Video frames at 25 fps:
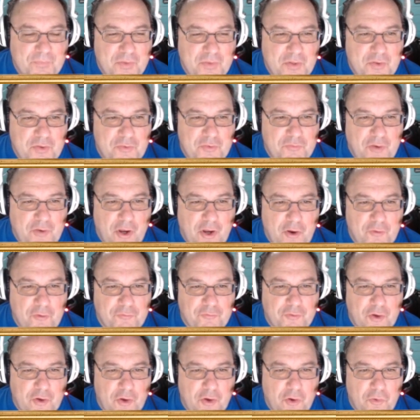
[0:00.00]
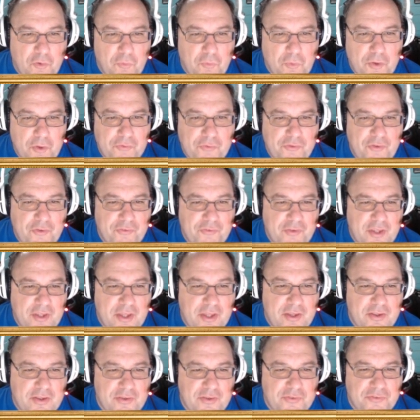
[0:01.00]
Fire Phone. What says
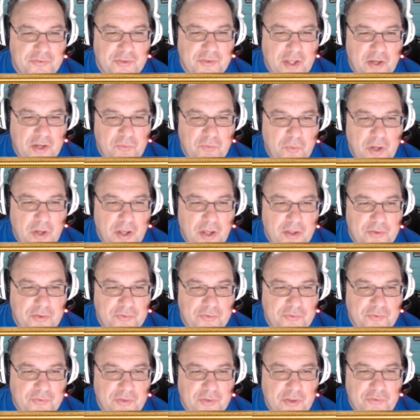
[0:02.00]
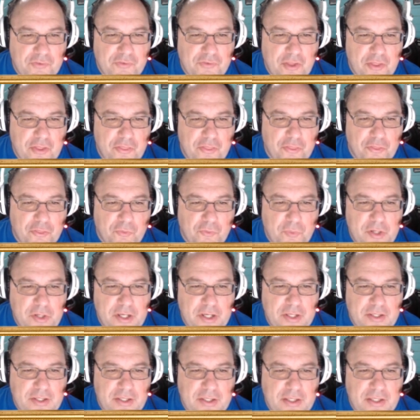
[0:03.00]
is, not was, is a
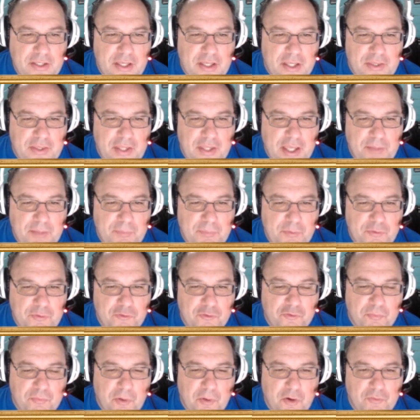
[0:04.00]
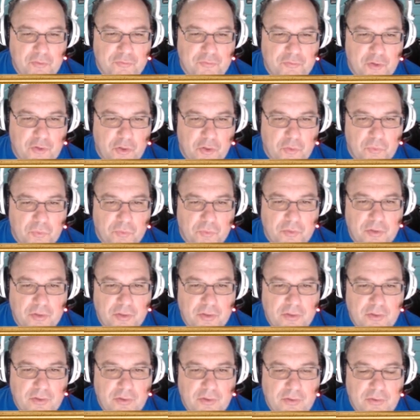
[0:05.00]
3D-enabled smartphone
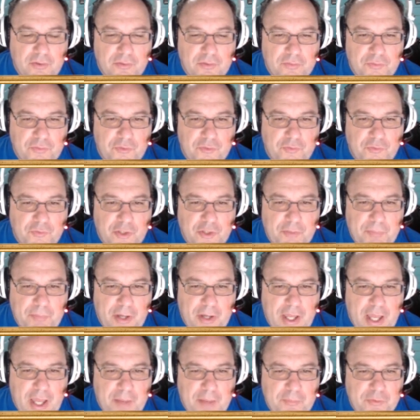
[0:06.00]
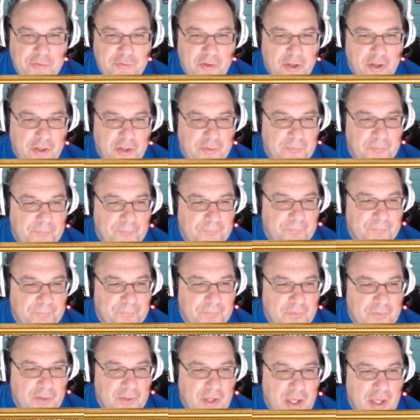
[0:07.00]
developed by Amazon
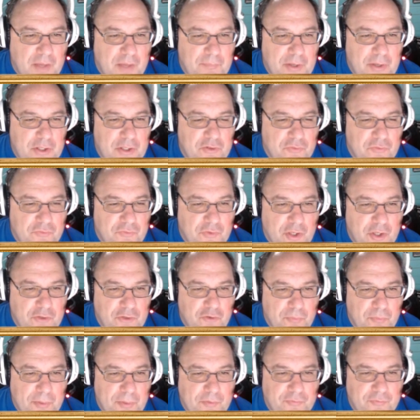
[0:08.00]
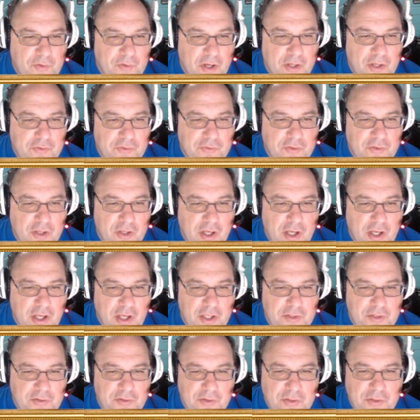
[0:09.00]
and manufactured by
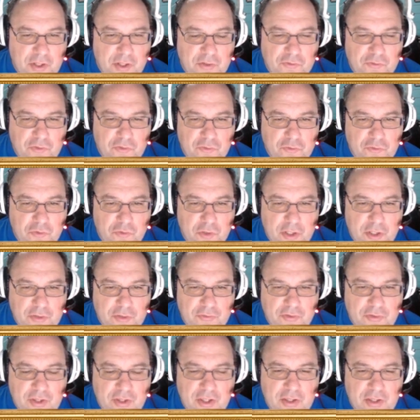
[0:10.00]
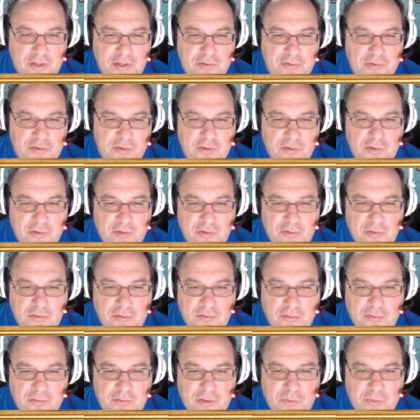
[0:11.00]
Foxconn, announced on June 18.
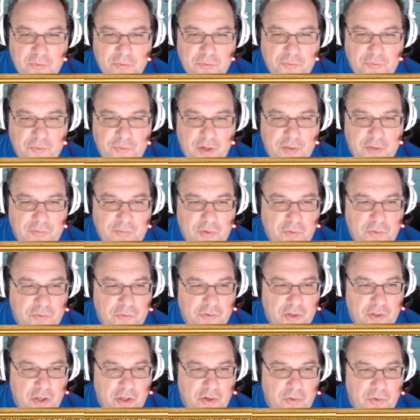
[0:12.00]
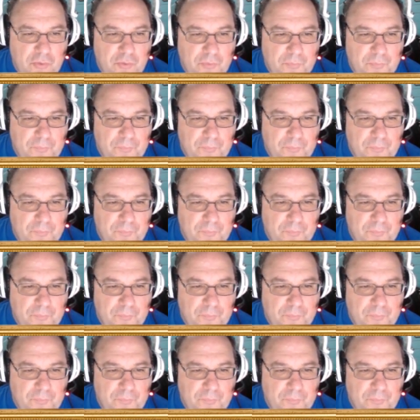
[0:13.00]
That was 5 years ago.